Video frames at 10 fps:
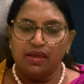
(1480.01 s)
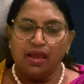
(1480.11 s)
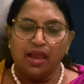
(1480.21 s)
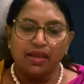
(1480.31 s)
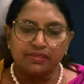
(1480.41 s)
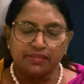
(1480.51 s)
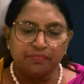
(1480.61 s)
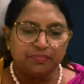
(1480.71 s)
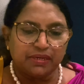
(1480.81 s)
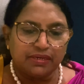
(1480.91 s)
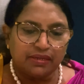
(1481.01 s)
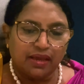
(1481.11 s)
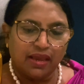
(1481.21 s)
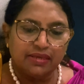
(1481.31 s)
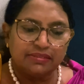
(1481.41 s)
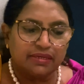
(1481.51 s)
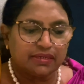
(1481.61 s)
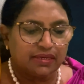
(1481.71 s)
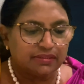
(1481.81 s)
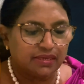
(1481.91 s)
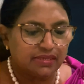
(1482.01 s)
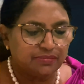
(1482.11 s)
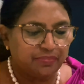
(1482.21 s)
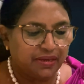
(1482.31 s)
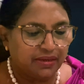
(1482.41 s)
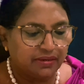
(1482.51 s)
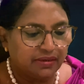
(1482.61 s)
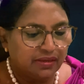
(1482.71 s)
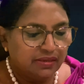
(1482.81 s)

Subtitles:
accepted Isaac as a husband,